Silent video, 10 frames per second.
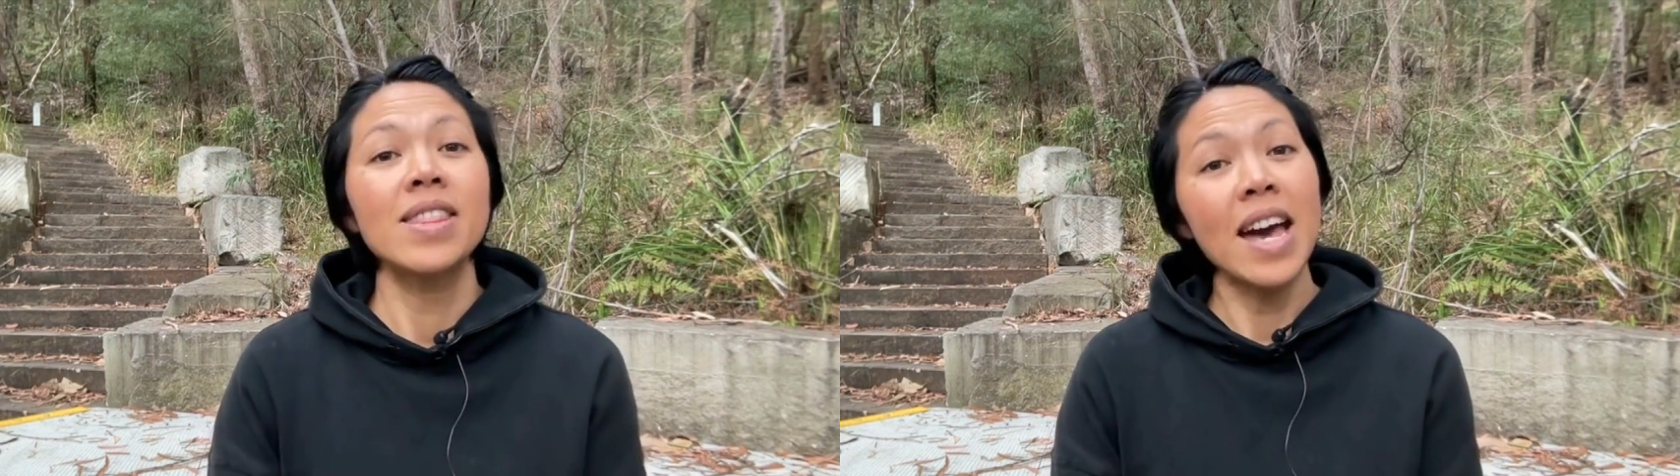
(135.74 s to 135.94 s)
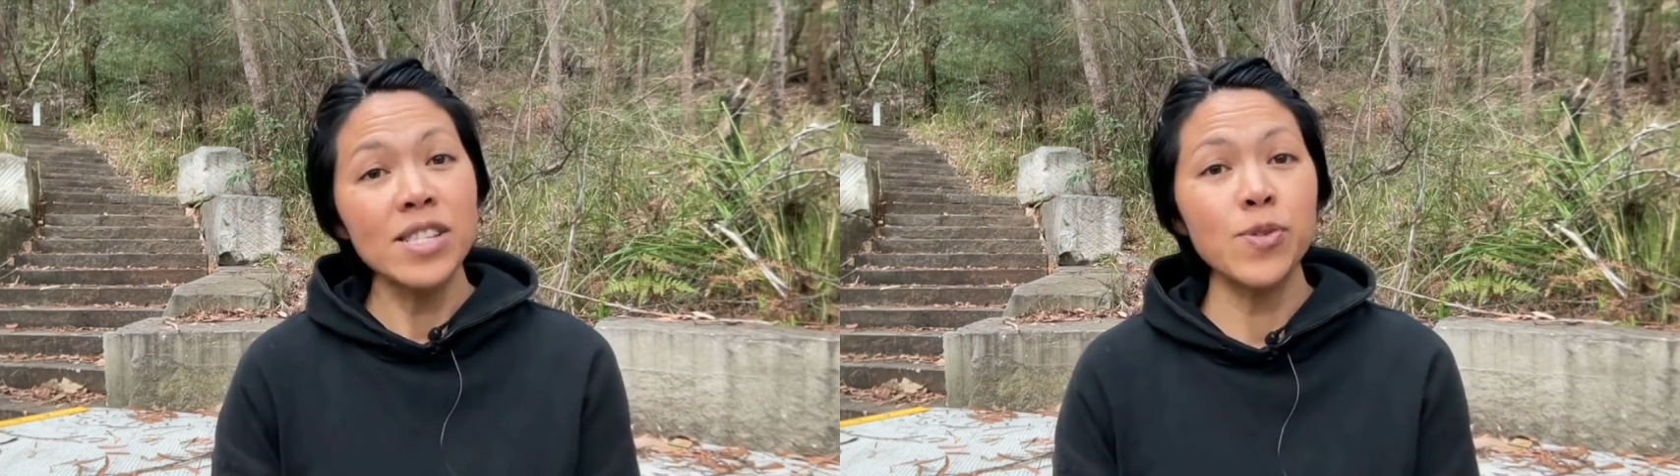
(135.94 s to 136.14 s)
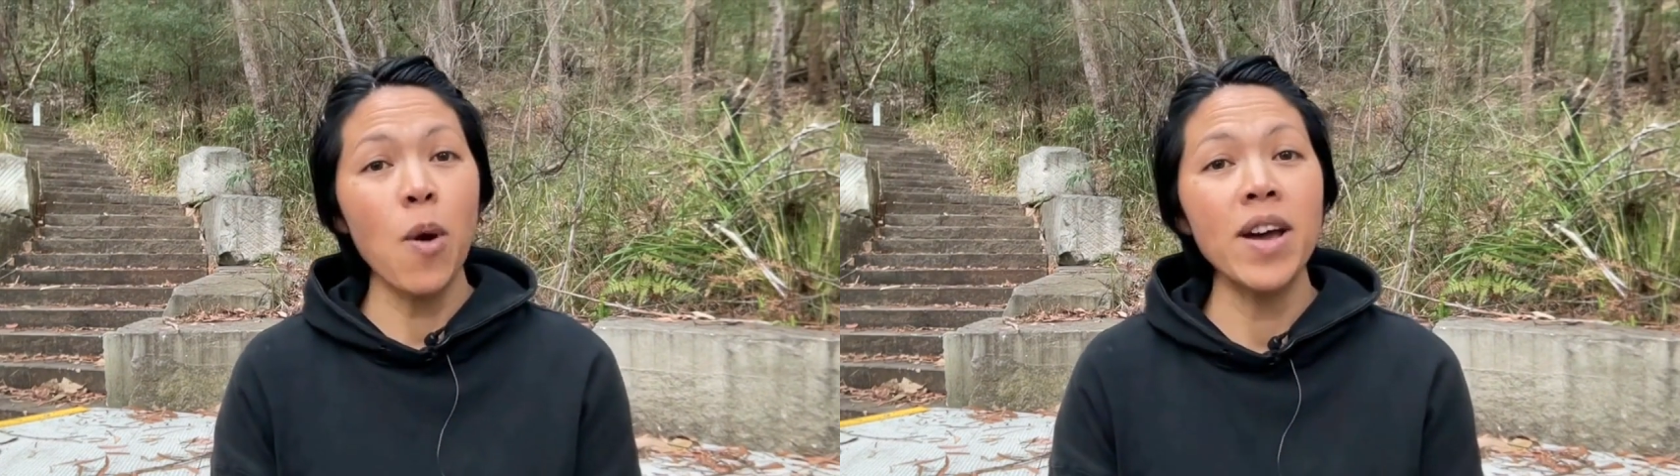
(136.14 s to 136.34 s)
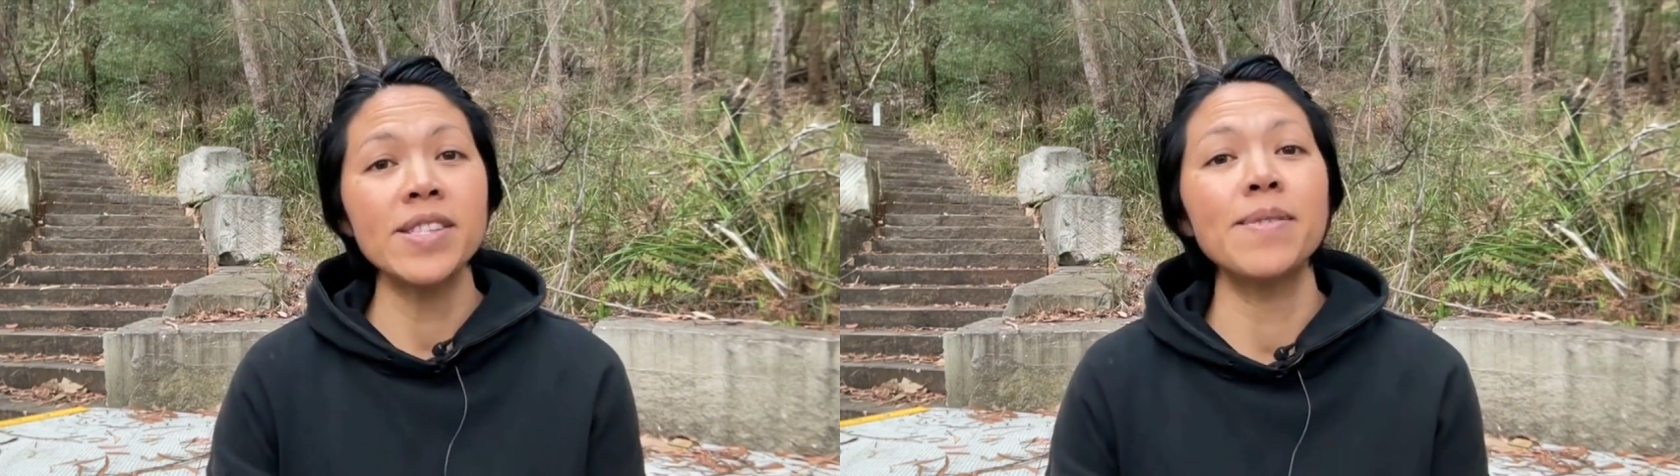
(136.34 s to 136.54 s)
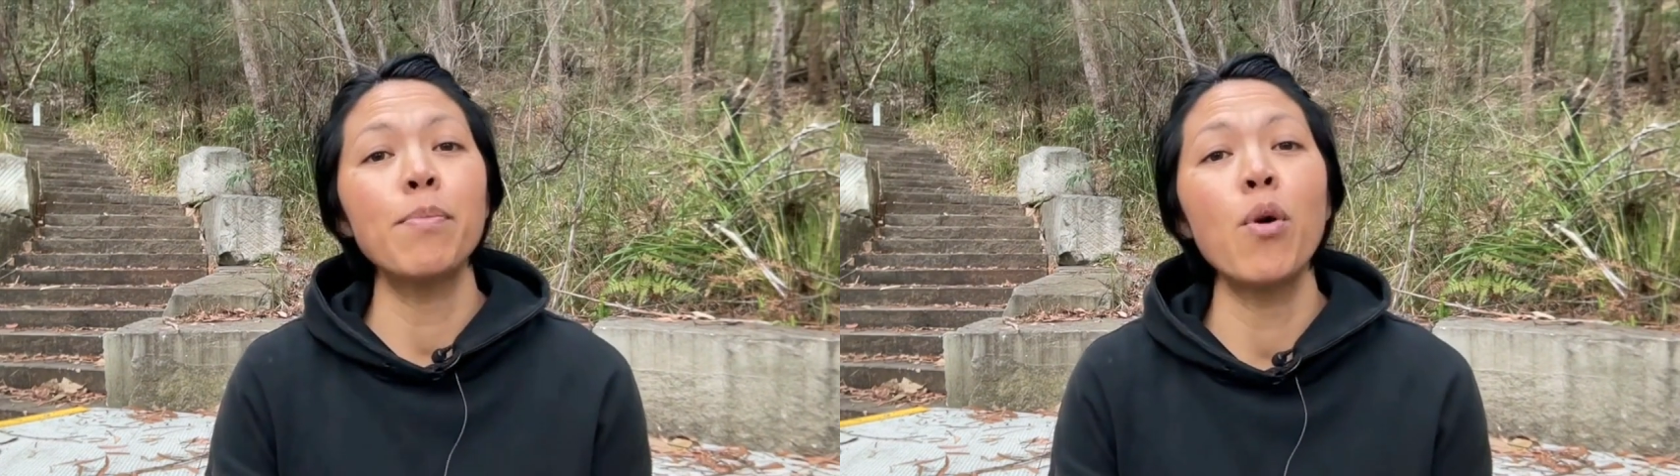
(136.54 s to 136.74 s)
That's why
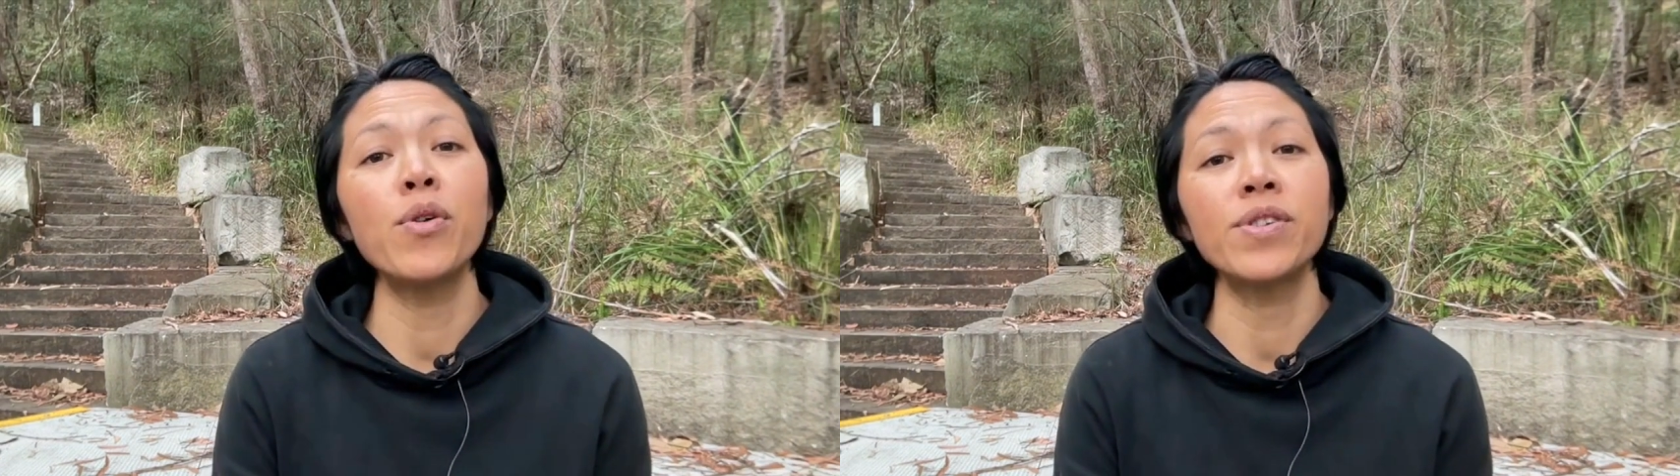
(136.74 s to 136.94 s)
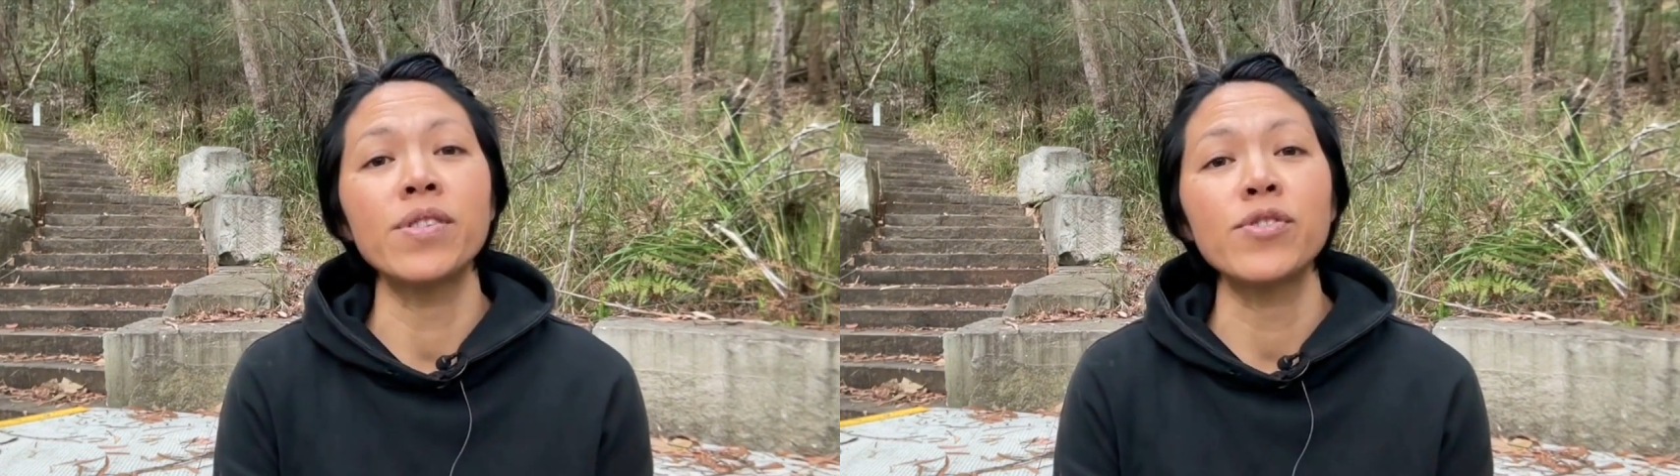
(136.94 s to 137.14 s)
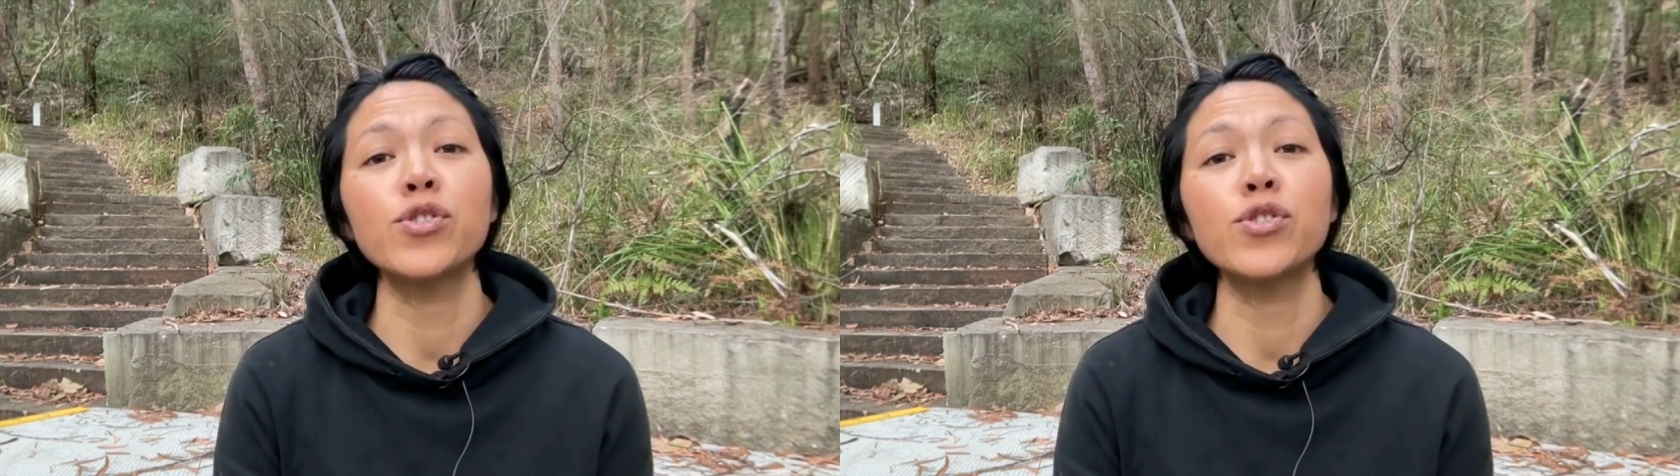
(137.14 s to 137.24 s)
it's important